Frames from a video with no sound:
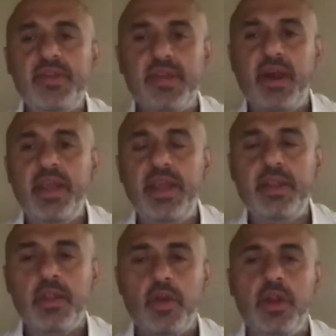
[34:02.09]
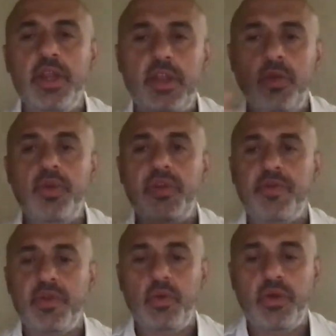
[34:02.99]
Study it. Learn it. Use it
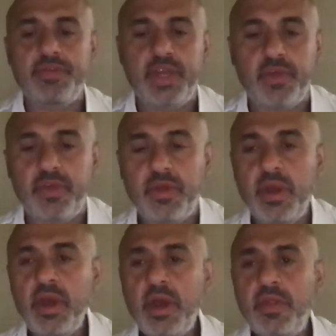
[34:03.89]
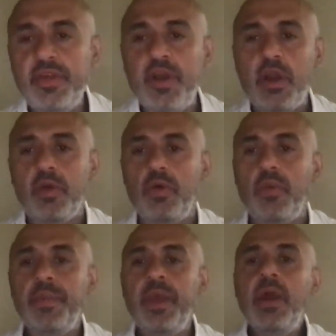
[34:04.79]
for the glory of Jesus. This article.
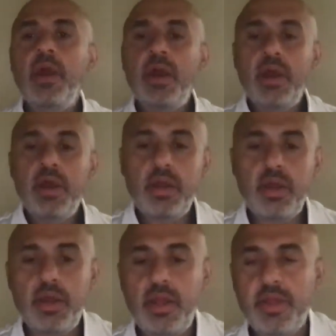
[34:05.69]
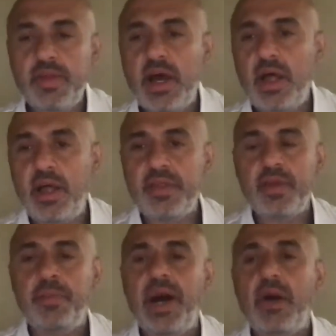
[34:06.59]
It's
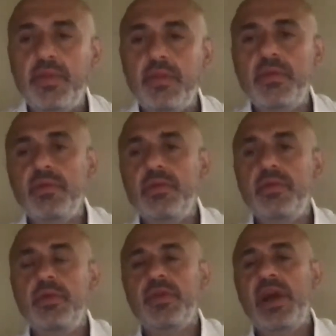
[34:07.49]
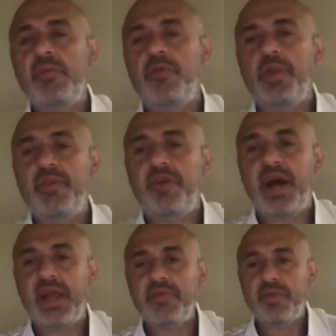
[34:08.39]
about Psalm
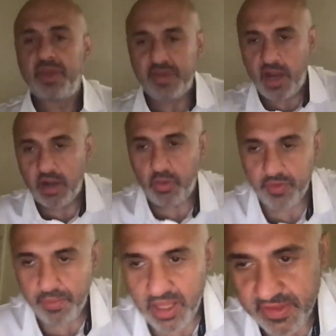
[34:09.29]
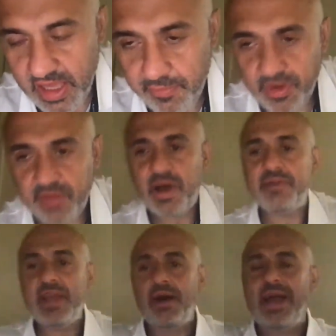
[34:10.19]
45. This article is about Psalm
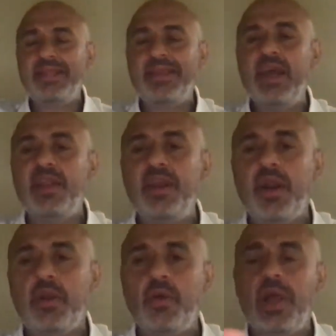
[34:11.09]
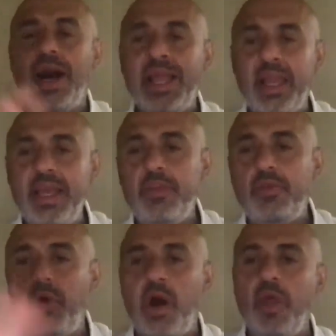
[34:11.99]
45. Now, at the end of the article, I link
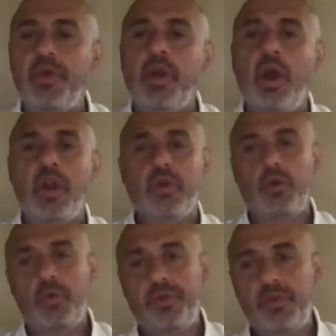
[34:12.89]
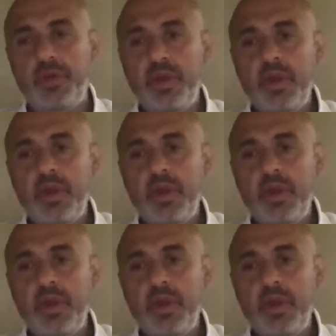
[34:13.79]
to other articles.